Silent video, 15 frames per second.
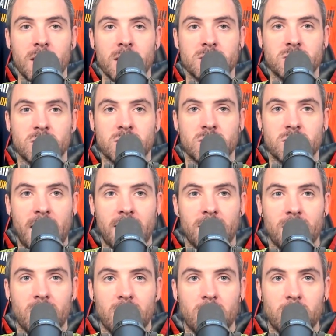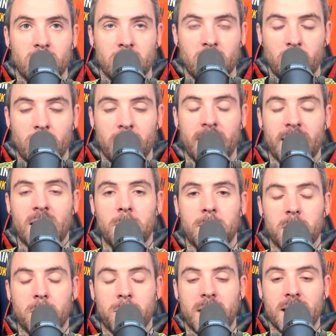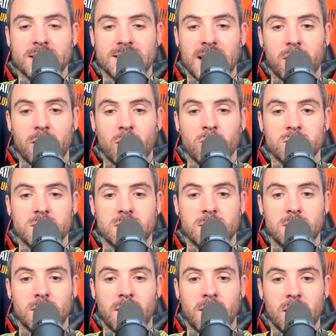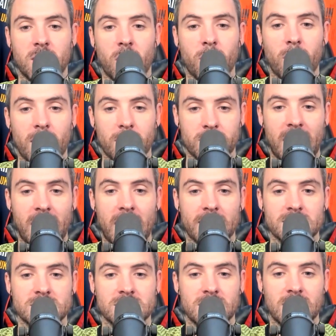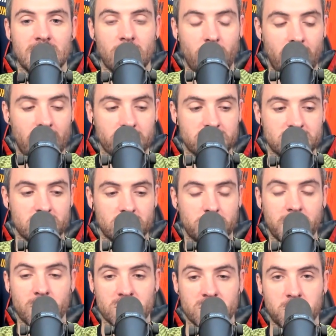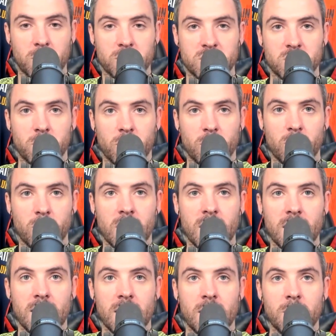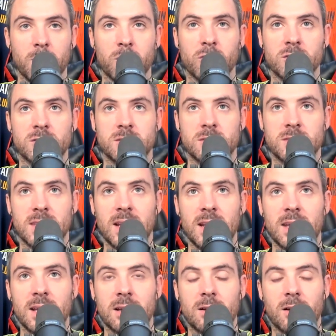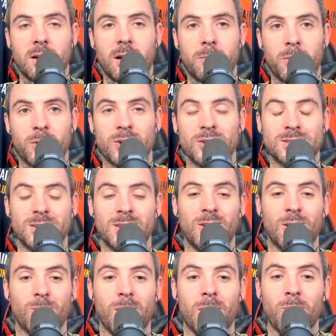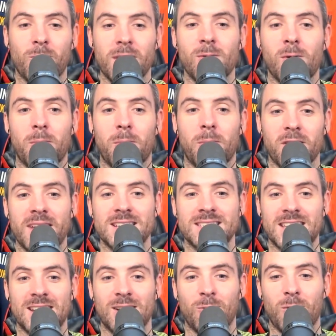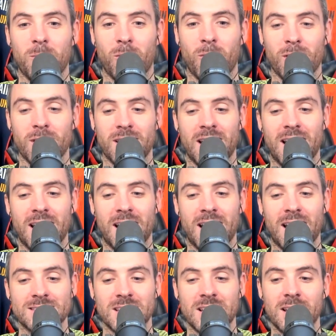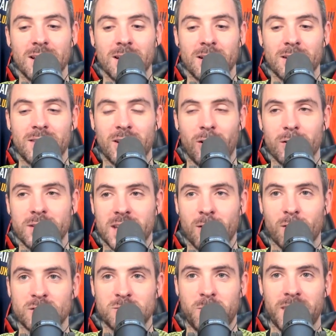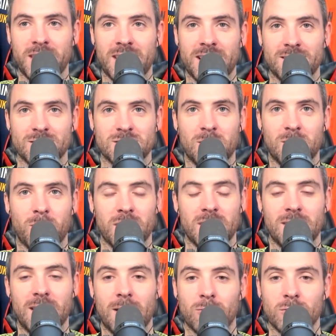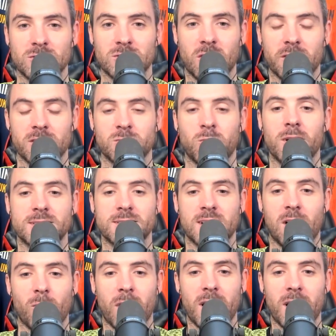so that, you know, when they come up against adults, they know how to act, they know how to be responsible. Because you know, when we were both 18 at one point, and the idea of speaking to somebody that was like twice our